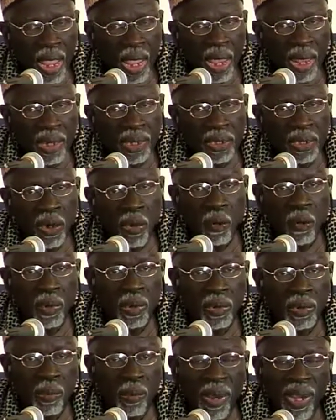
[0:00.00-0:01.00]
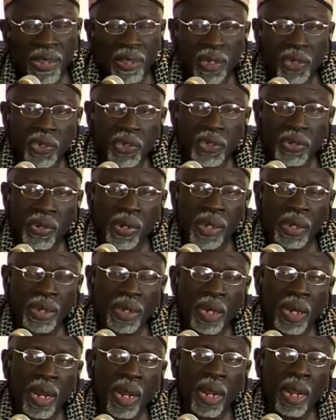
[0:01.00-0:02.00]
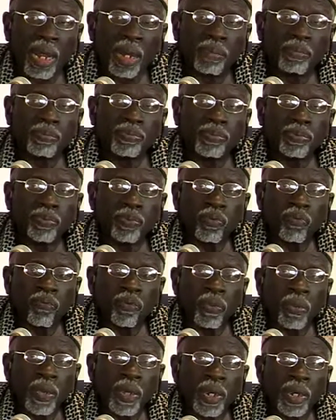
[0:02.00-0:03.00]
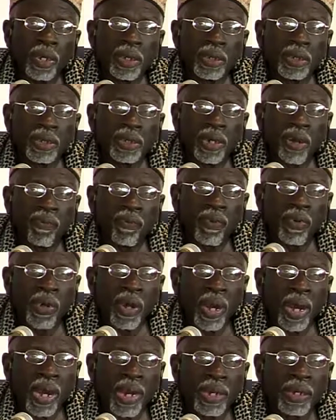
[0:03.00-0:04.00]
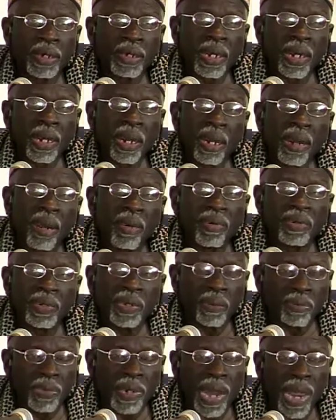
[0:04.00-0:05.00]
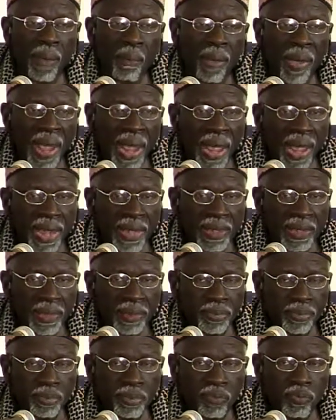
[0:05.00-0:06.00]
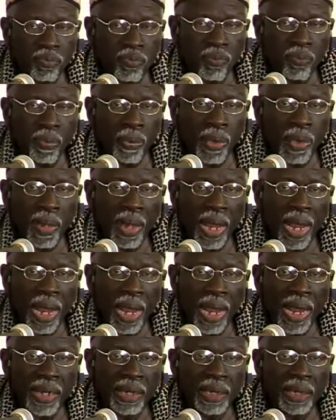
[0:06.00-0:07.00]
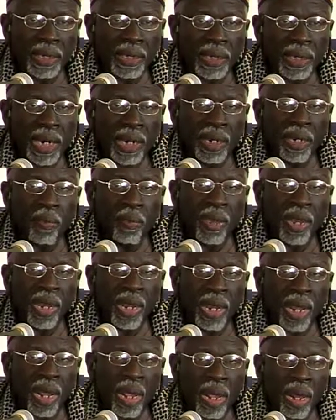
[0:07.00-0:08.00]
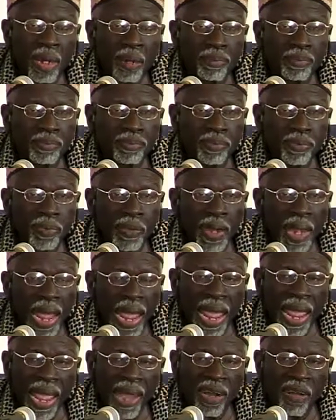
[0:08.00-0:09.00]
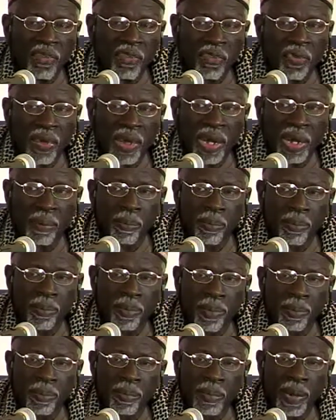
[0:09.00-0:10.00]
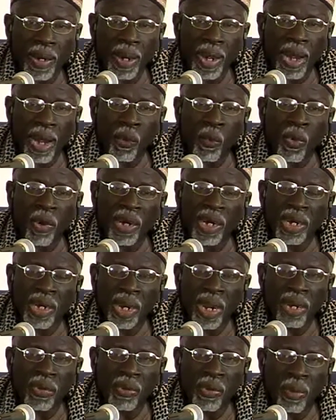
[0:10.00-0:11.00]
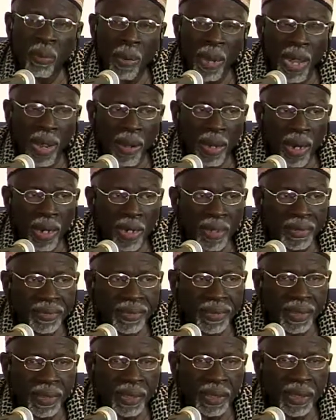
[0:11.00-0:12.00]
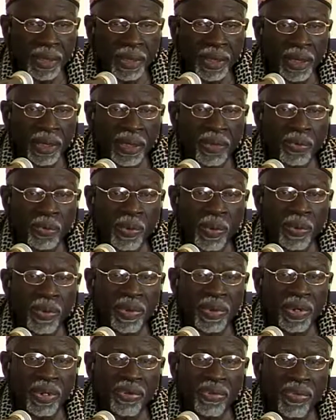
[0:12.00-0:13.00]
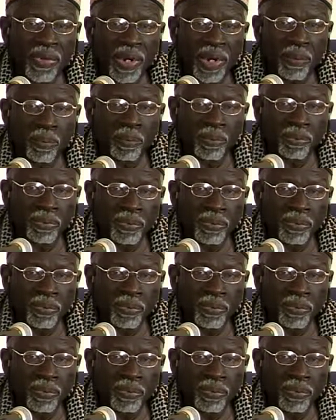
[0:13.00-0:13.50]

So to make this short, several days, some time passed, and she said to me, I had a dream, and I want to tell you about it. And I says, what was the dream?